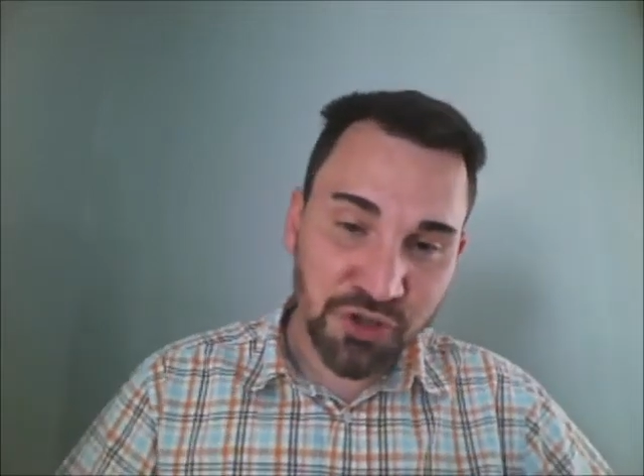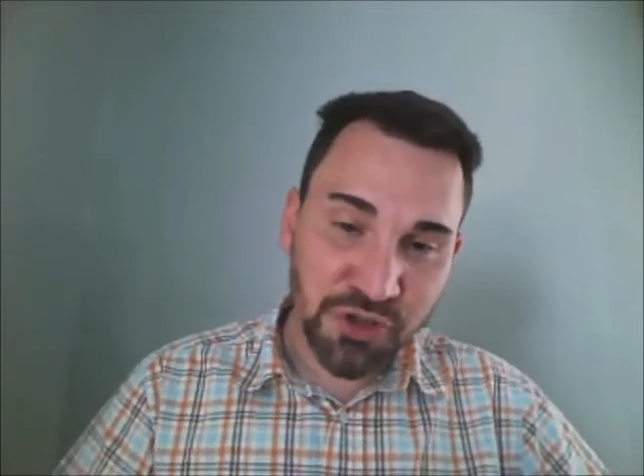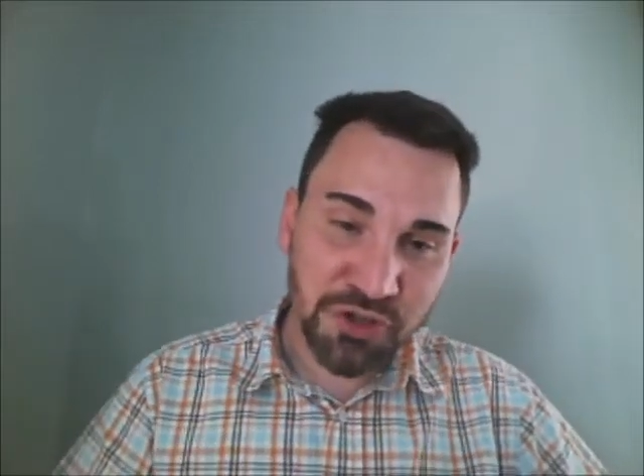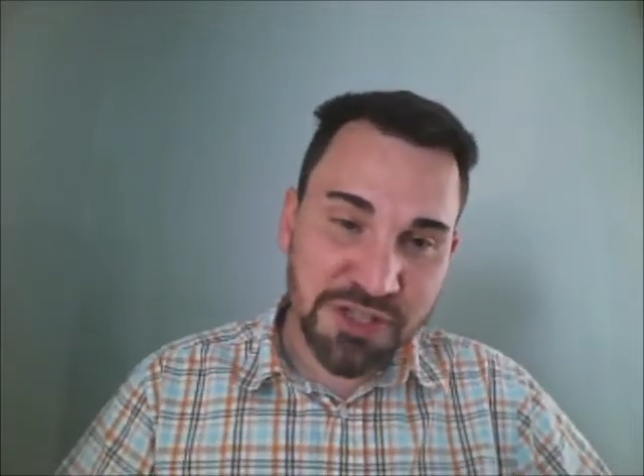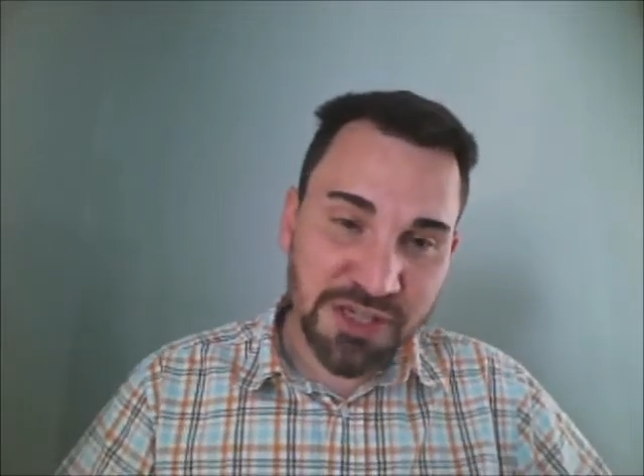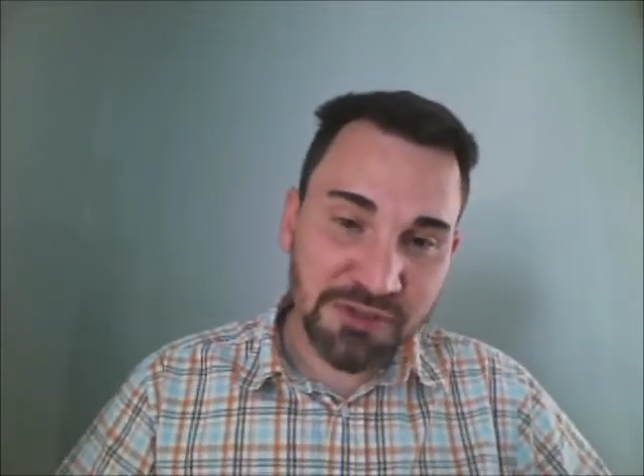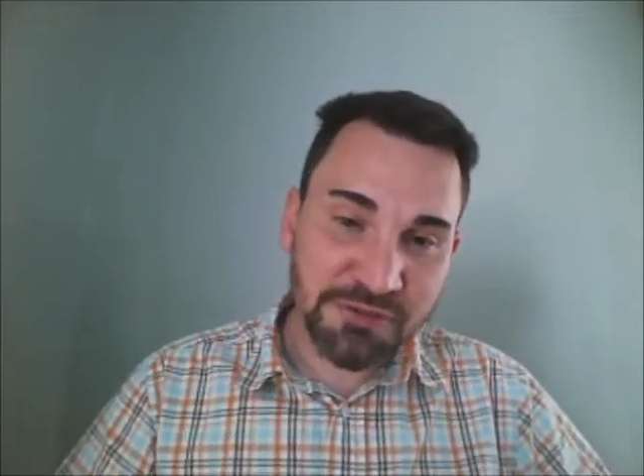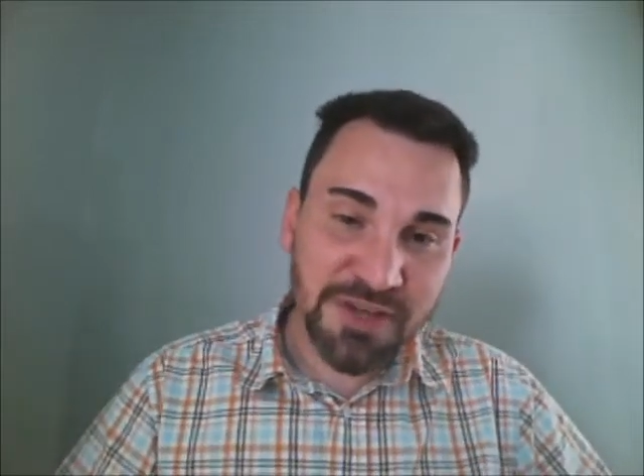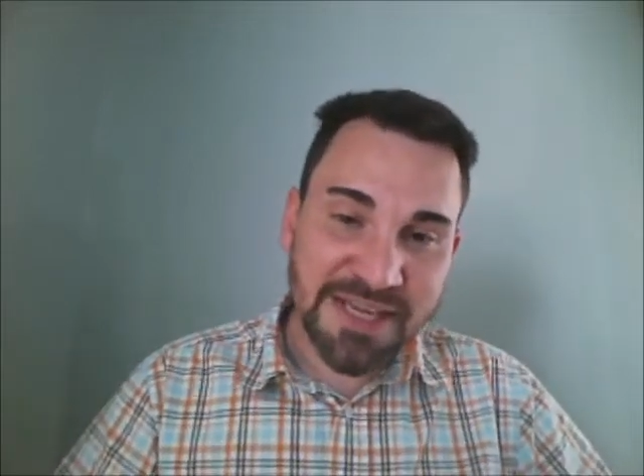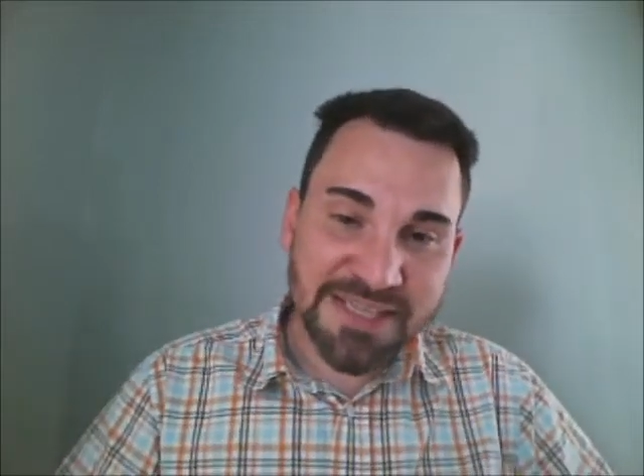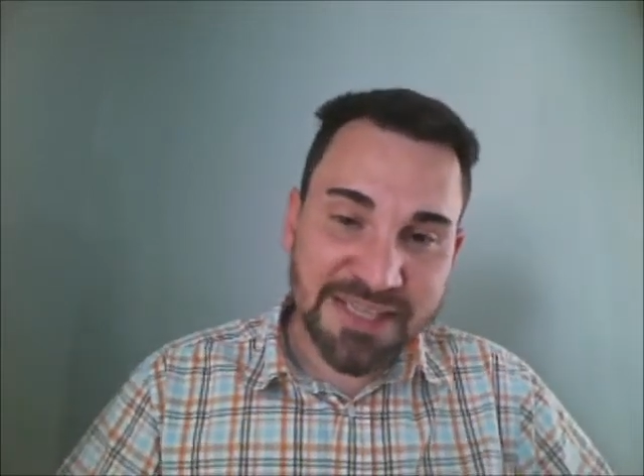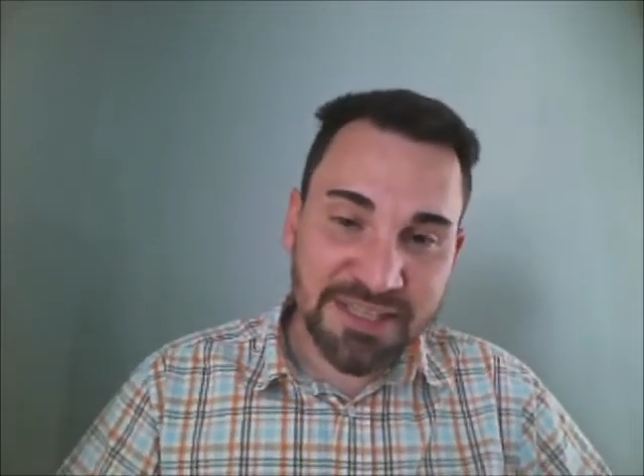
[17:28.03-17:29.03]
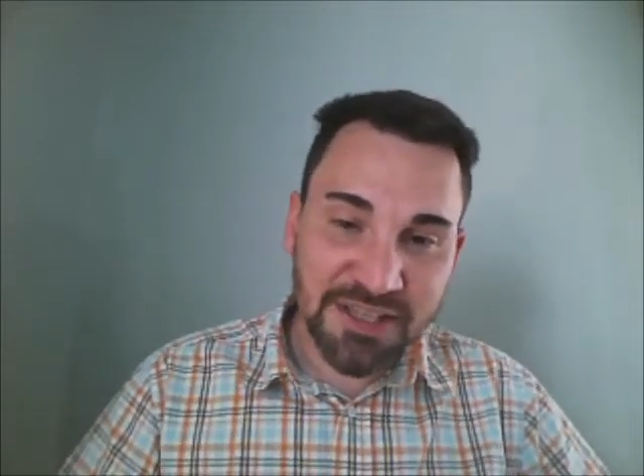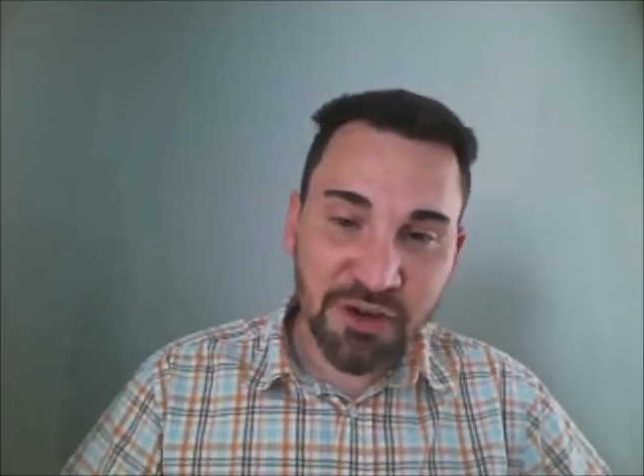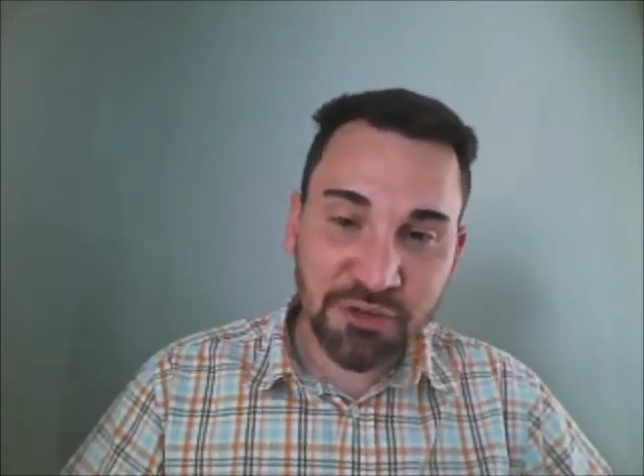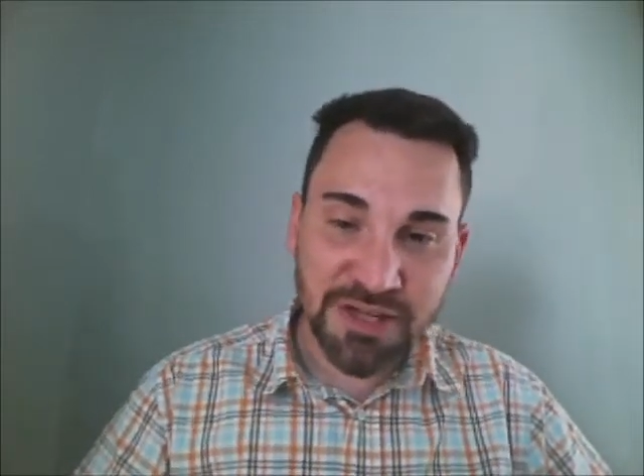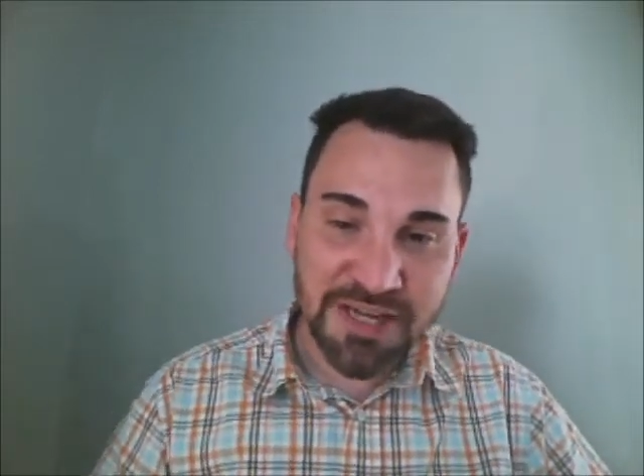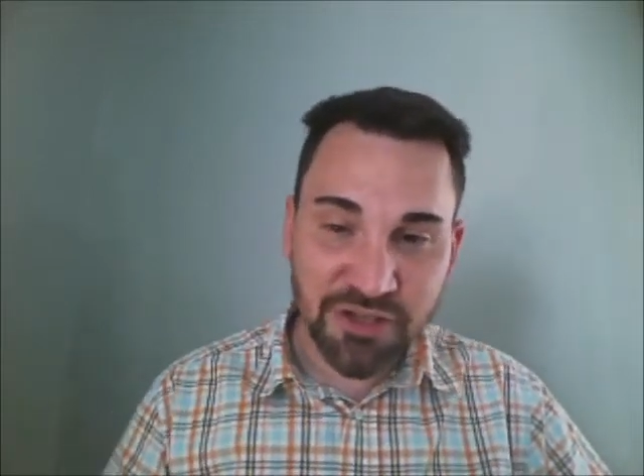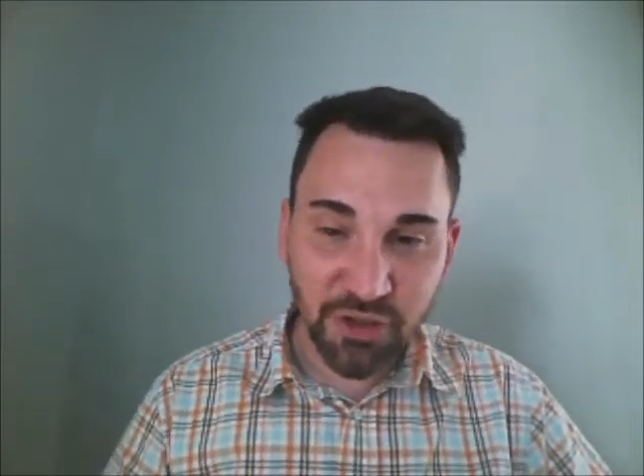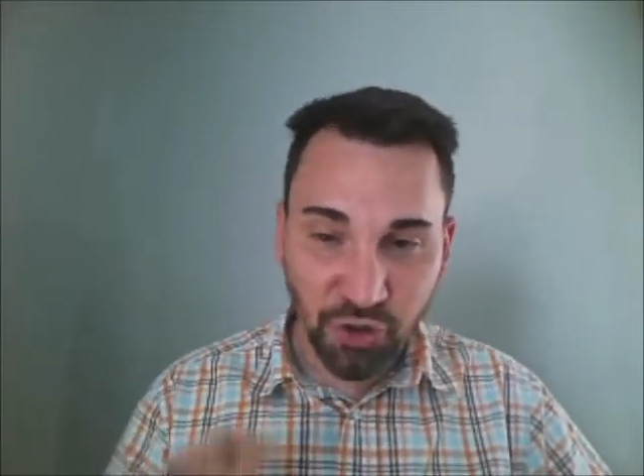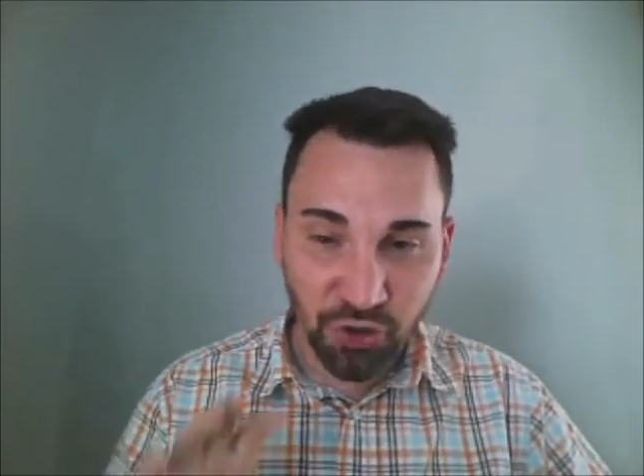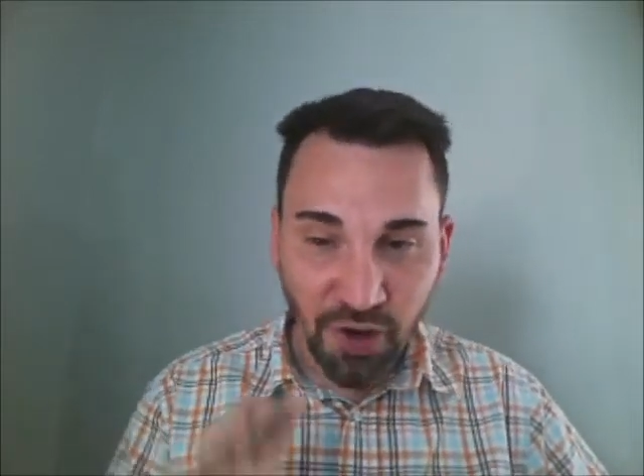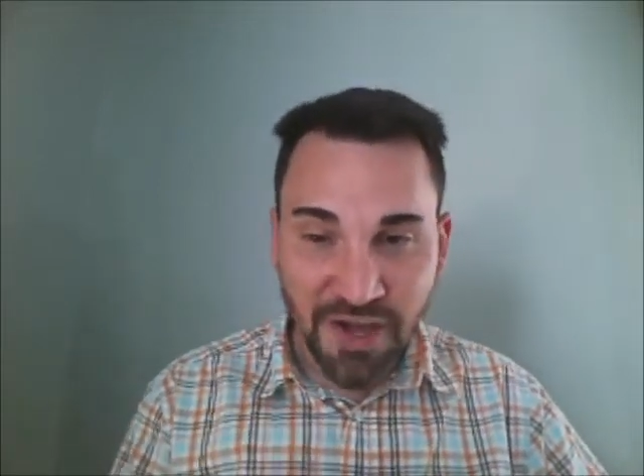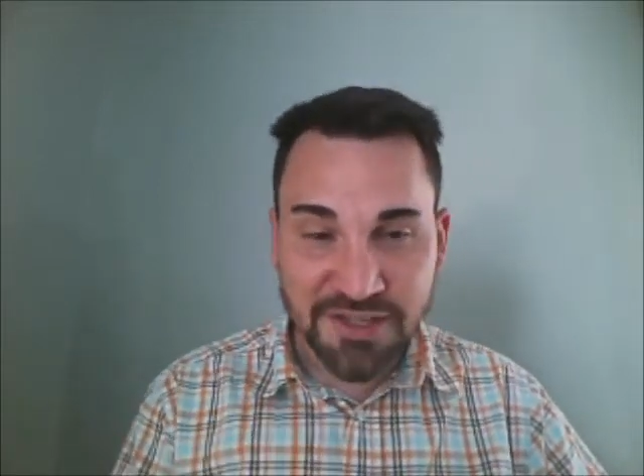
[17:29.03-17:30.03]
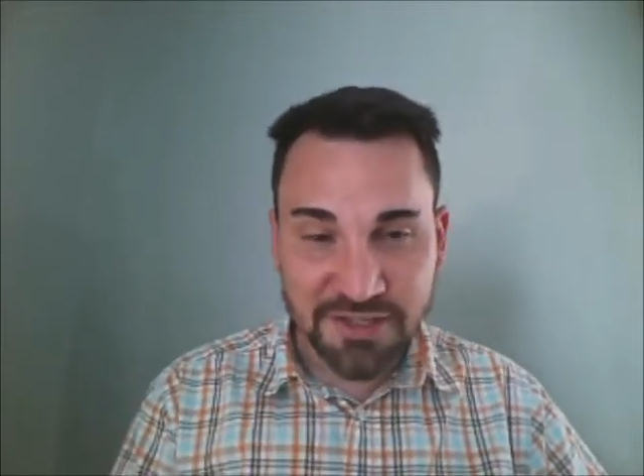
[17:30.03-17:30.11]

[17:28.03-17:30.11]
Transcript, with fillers: alone cannot save you.